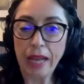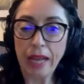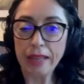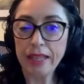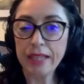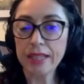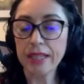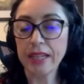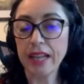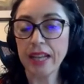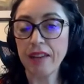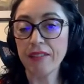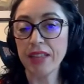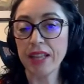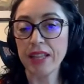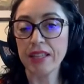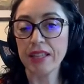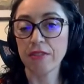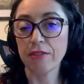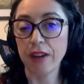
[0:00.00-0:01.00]
And this is an
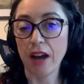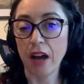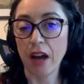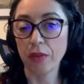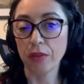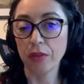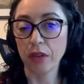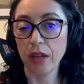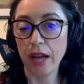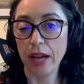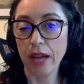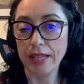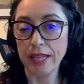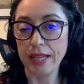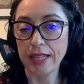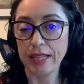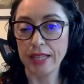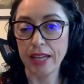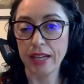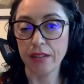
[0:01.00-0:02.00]
evidence found, as
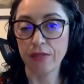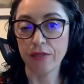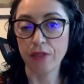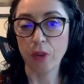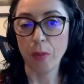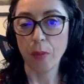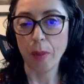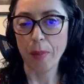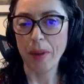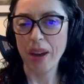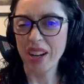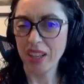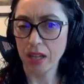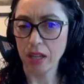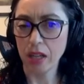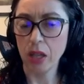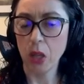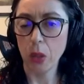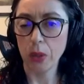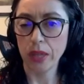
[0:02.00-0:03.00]
I said, from a
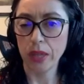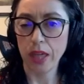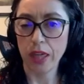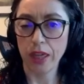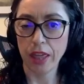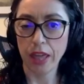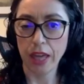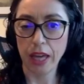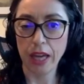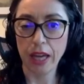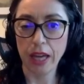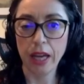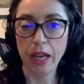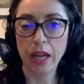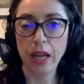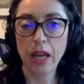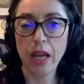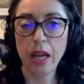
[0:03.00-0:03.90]
parking lot, I think.